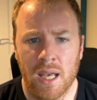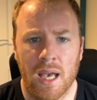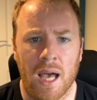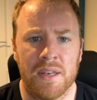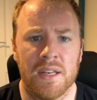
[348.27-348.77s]

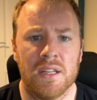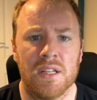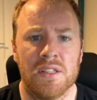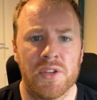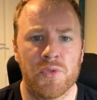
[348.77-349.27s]
And in
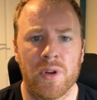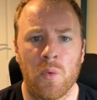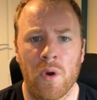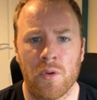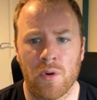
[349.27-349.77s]
considering
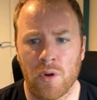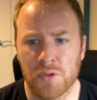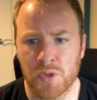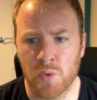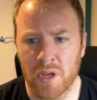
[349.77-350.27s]
whether or not
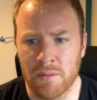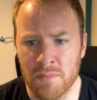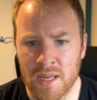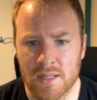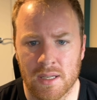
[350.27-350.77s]
to
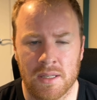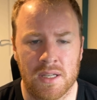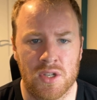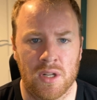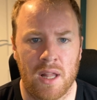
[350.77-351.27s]
admit
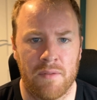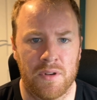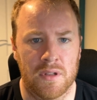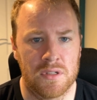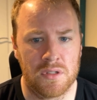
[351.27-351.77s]
additional
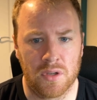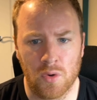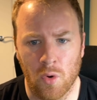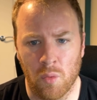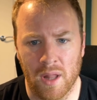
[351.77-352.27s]
evidence, the
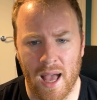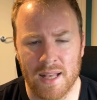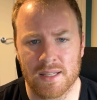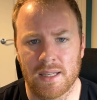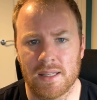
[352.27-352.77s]
court will
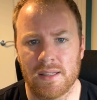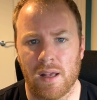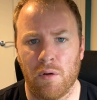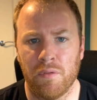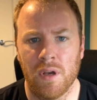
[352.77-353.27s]
ask
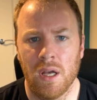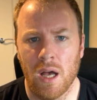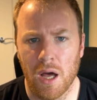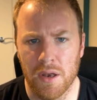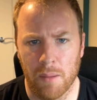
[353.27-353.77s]
itself
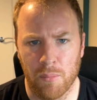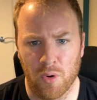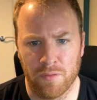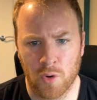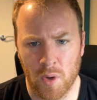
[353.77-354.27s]
a number
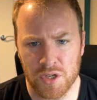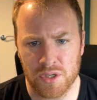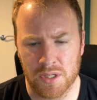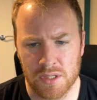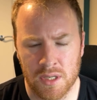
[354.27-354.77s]
of
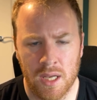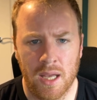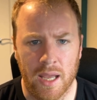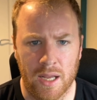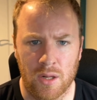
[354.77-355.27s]
questions,
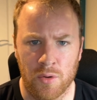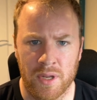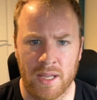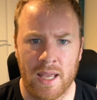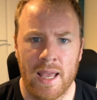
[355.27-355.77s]

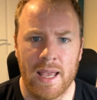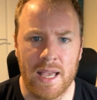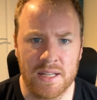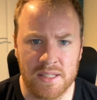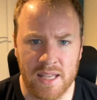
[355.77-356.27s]
including,
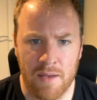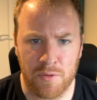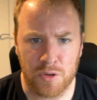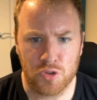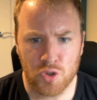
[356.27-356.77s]
is the
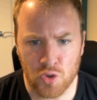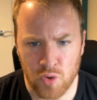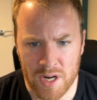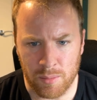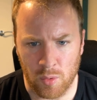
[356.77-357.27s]
evidence
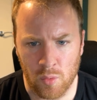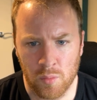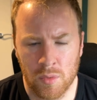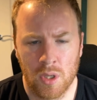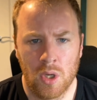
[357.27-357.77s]
credible?
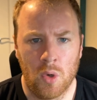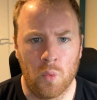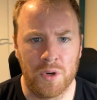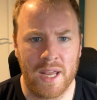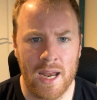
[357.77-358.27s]

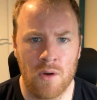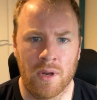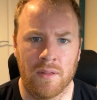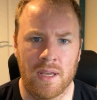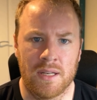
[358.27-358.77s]
Would
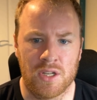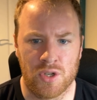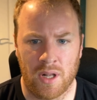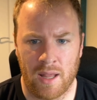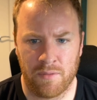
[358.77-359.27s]
hearing the
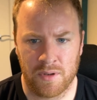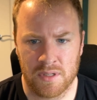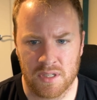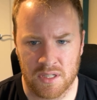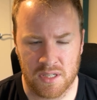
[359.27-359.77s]
additional
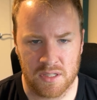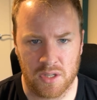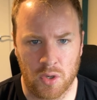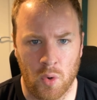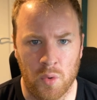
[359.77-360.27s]
evidence assist the
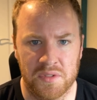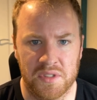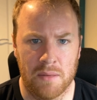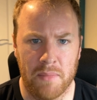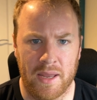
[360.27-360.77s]
court
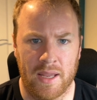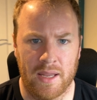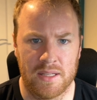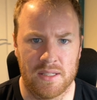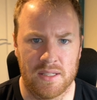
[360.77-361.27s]
making
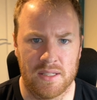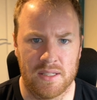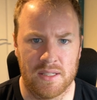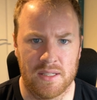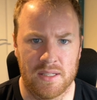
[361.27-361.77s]
its
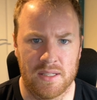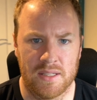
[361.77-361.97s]
decision?